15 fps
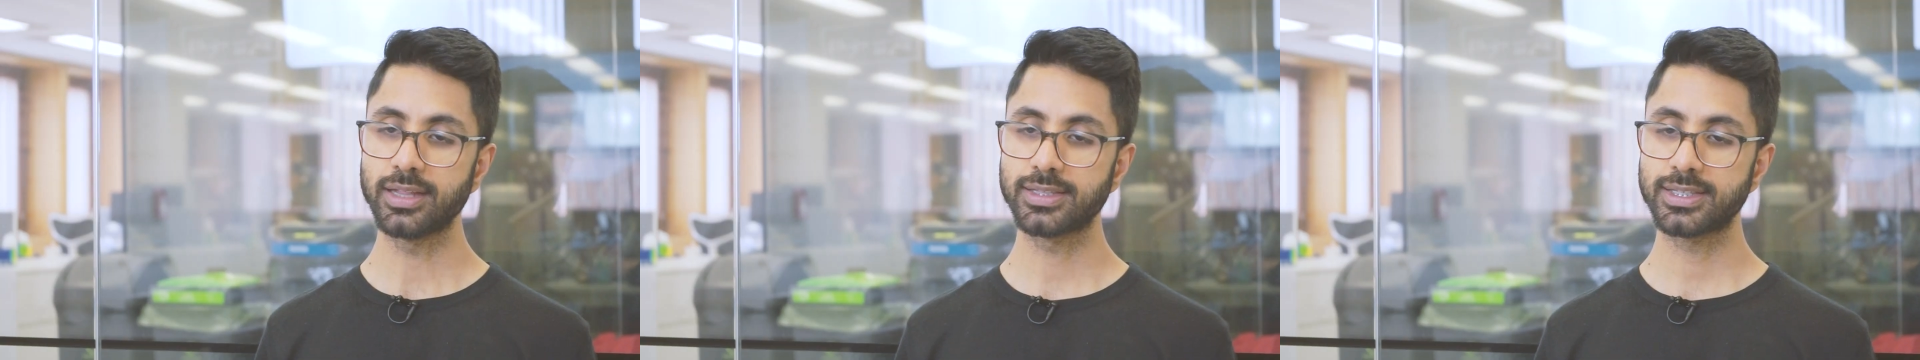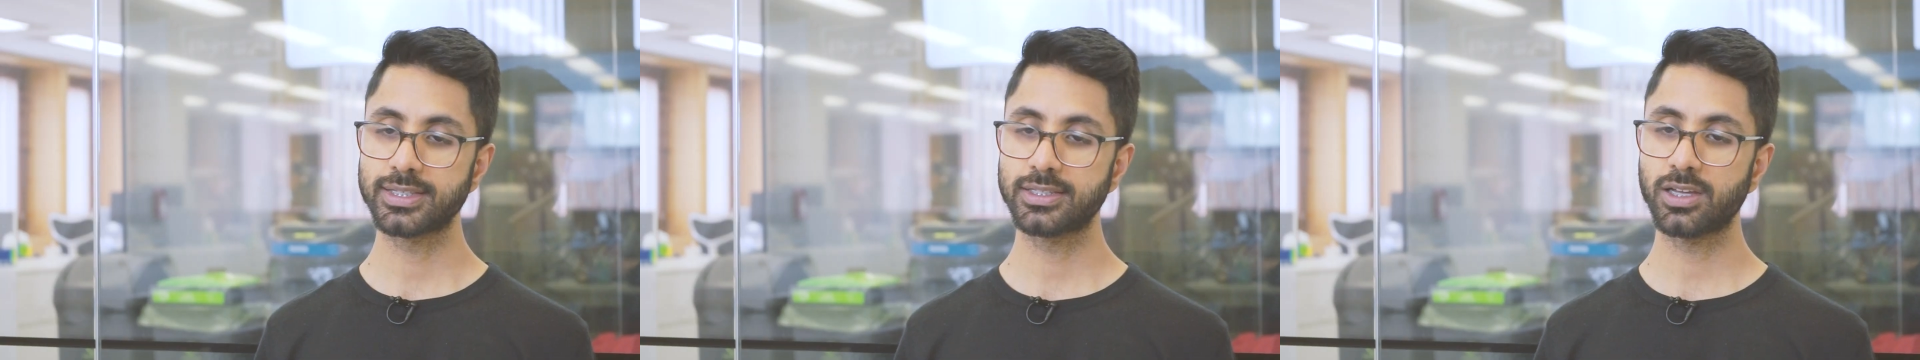
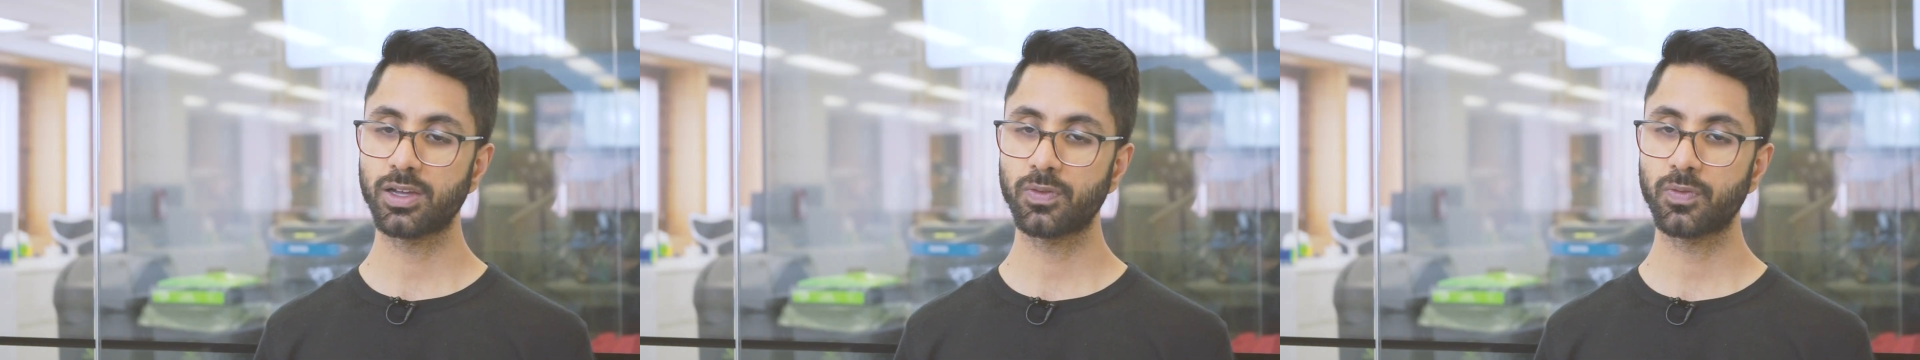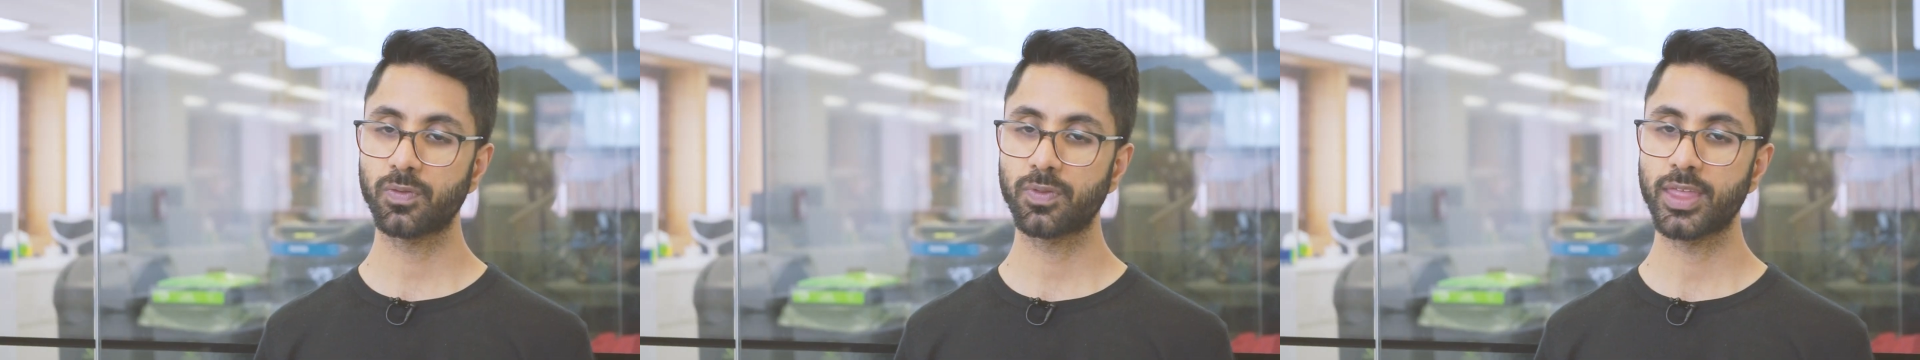and
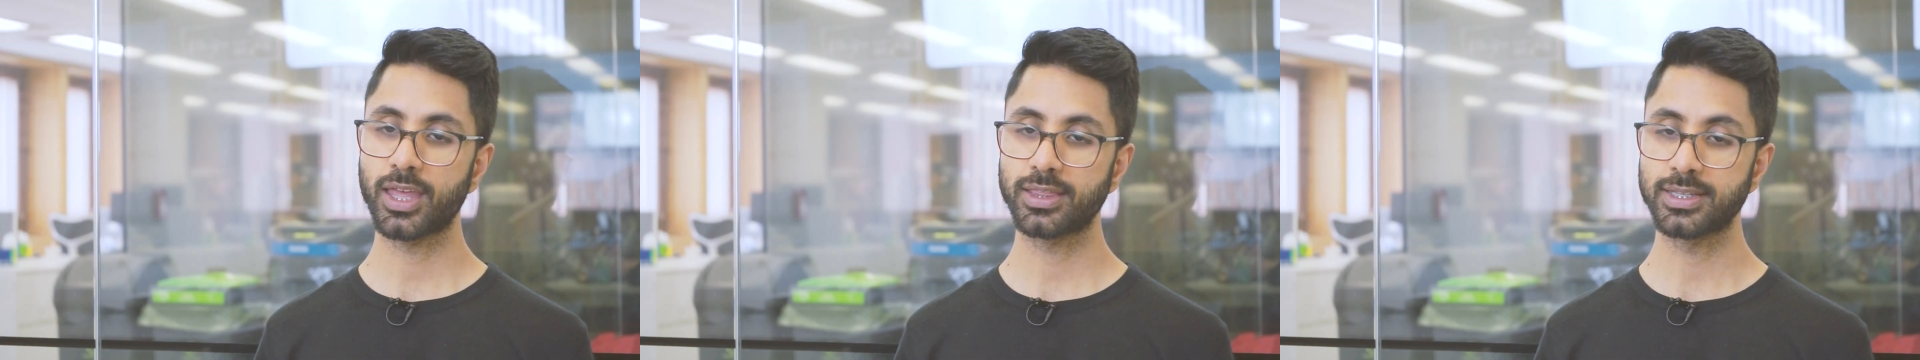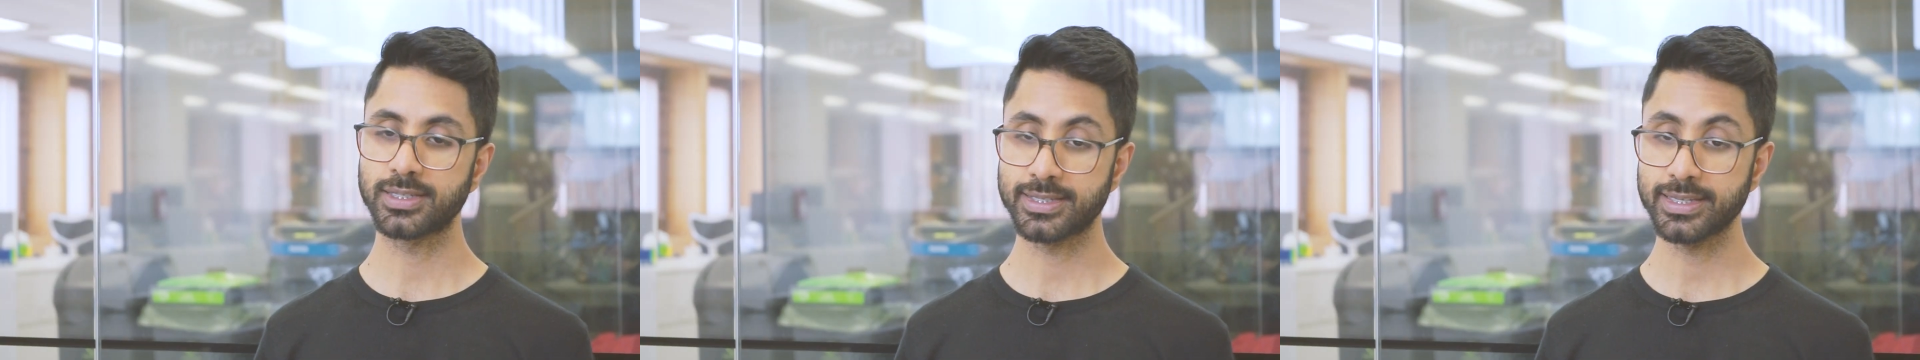stuff
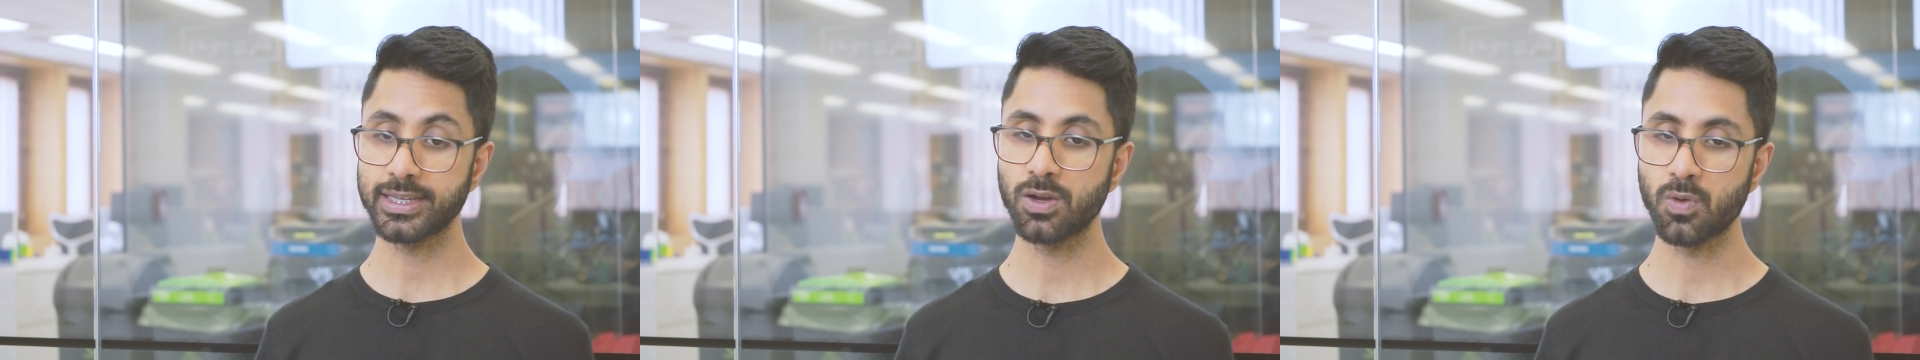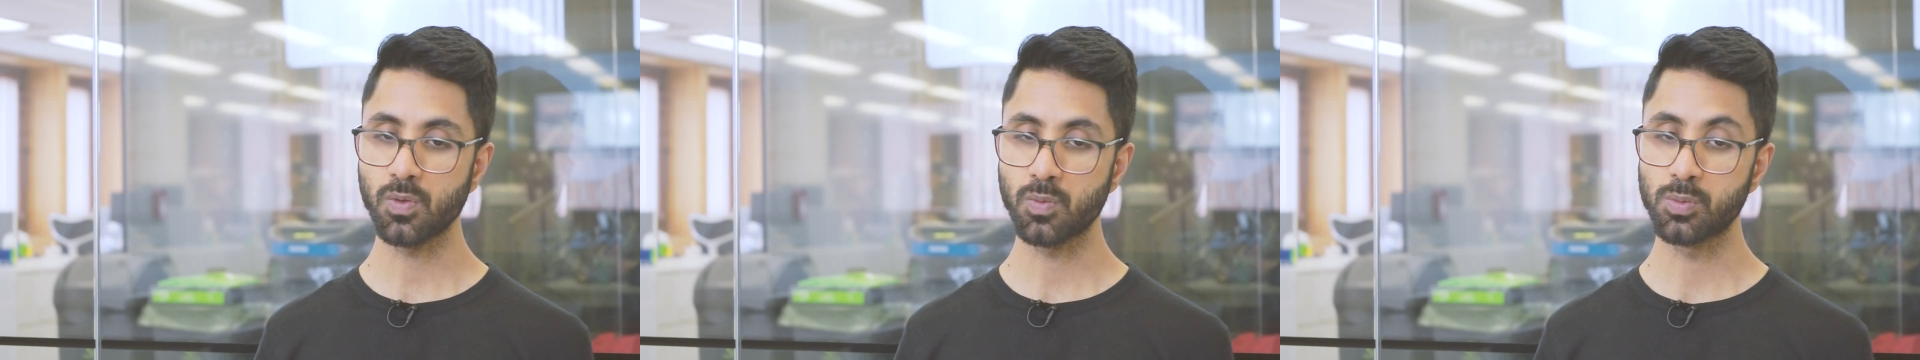that the
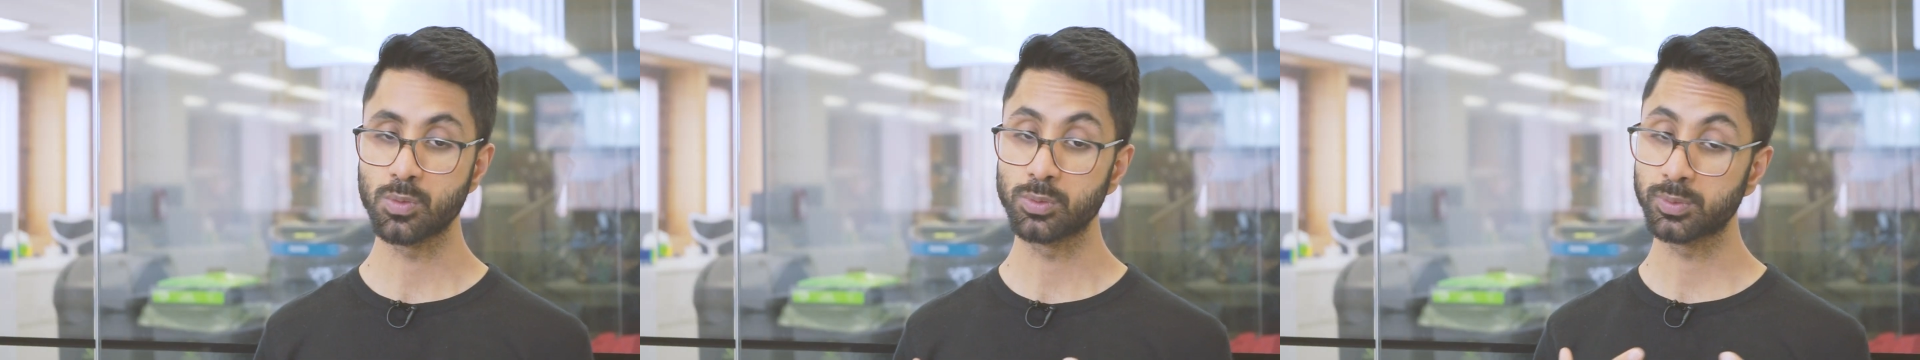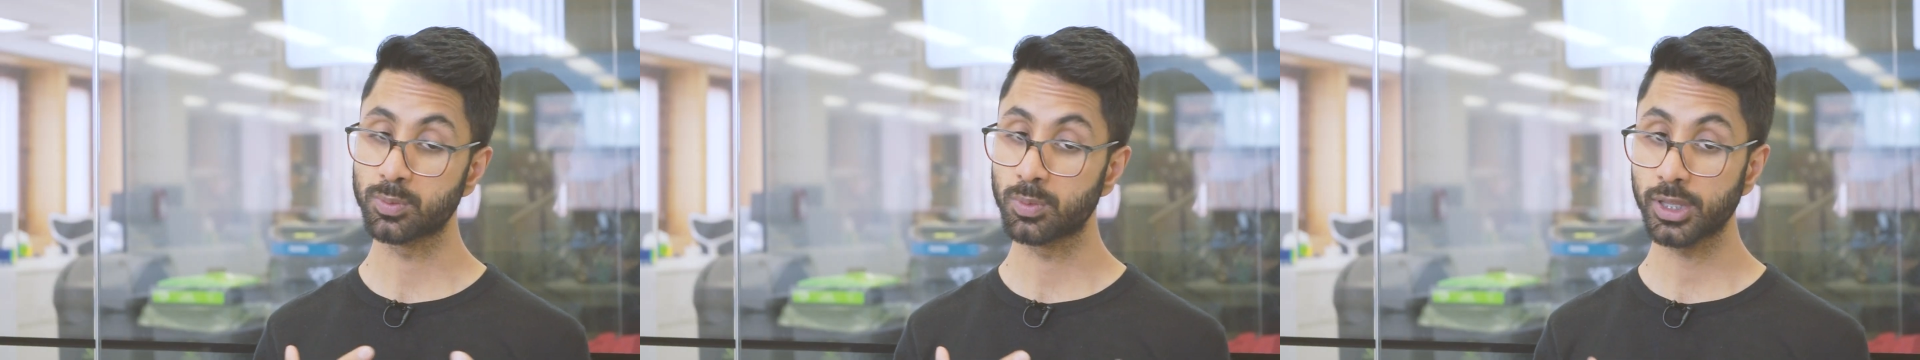seal
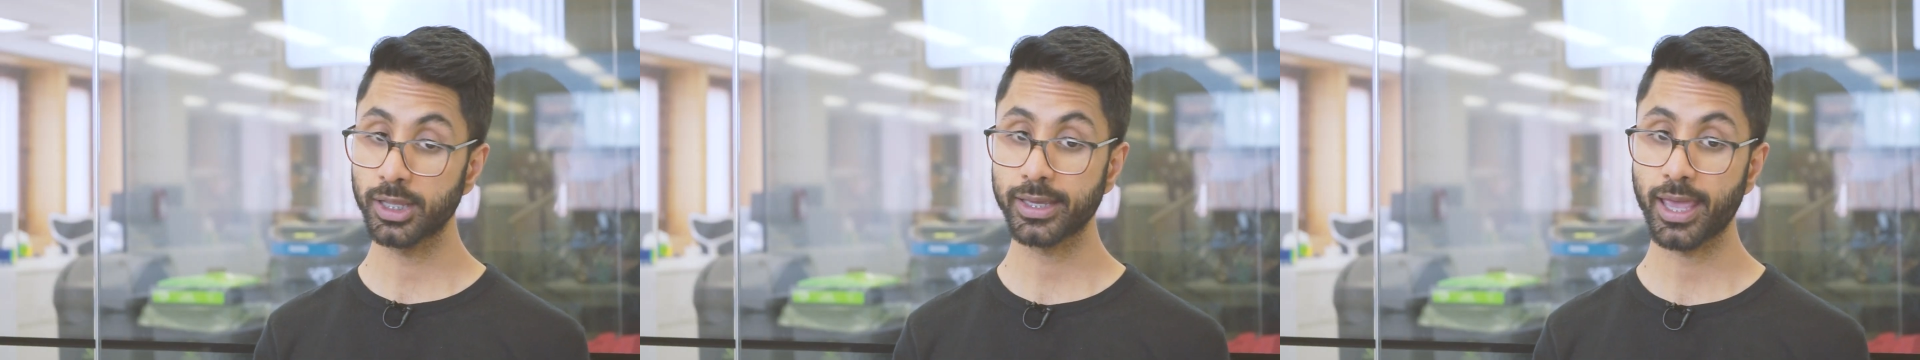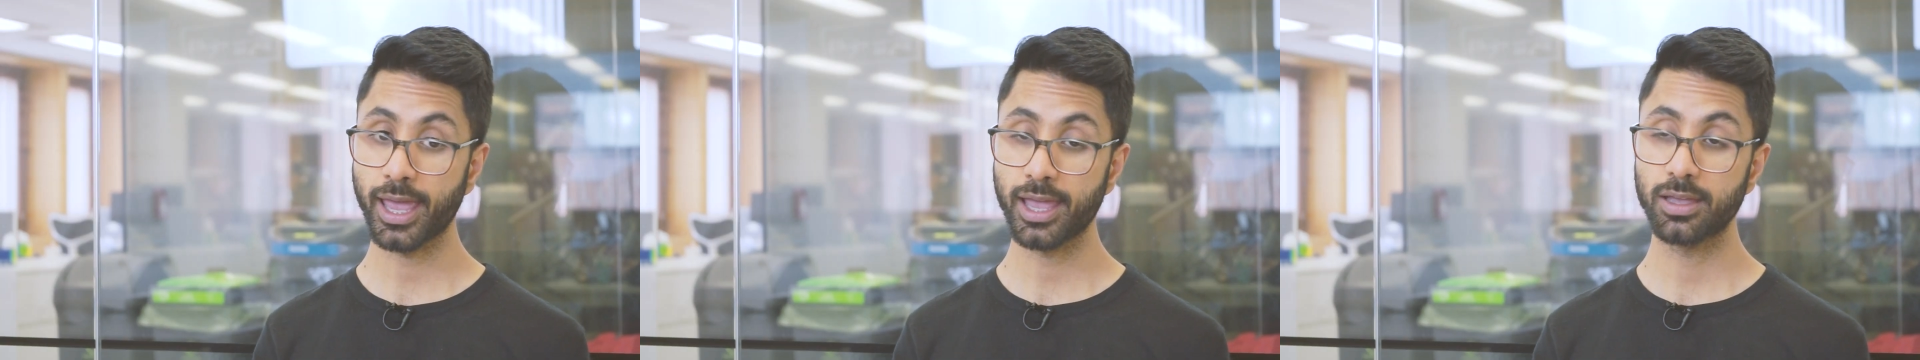will
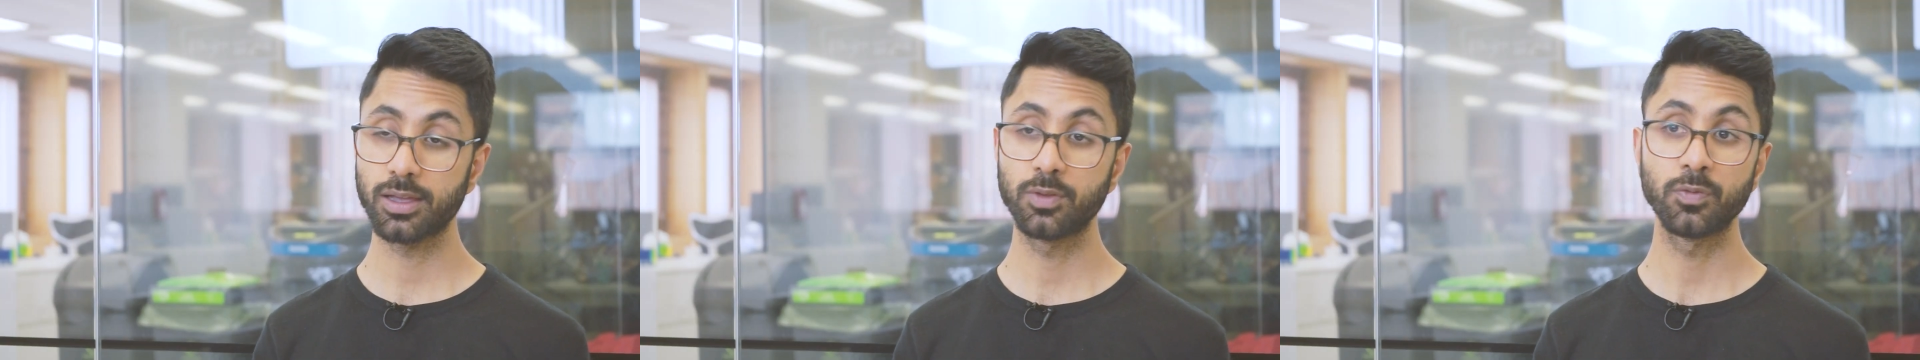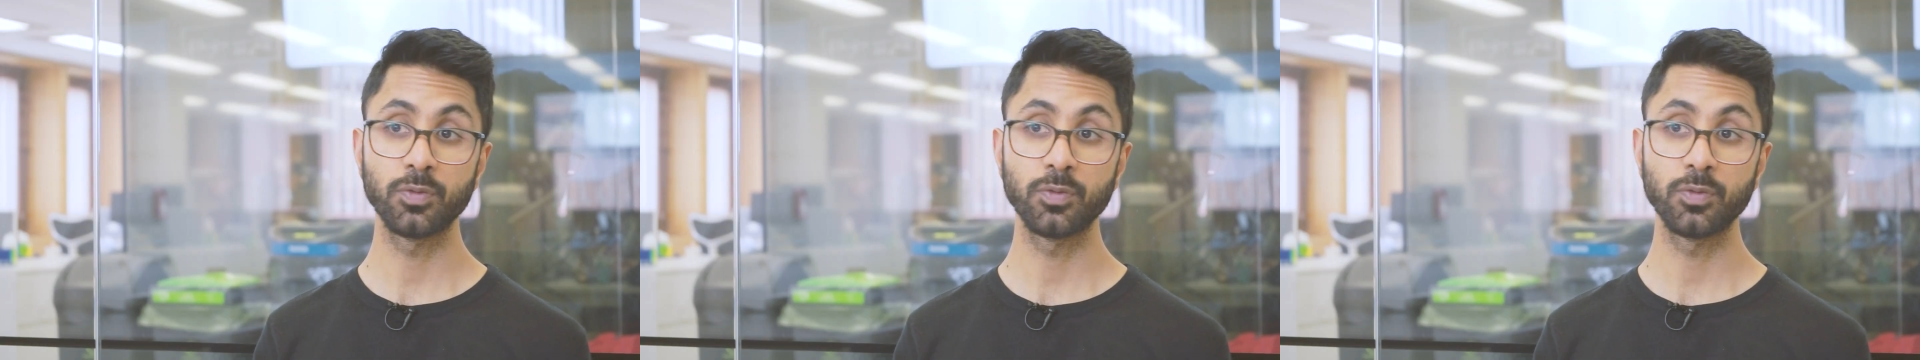look at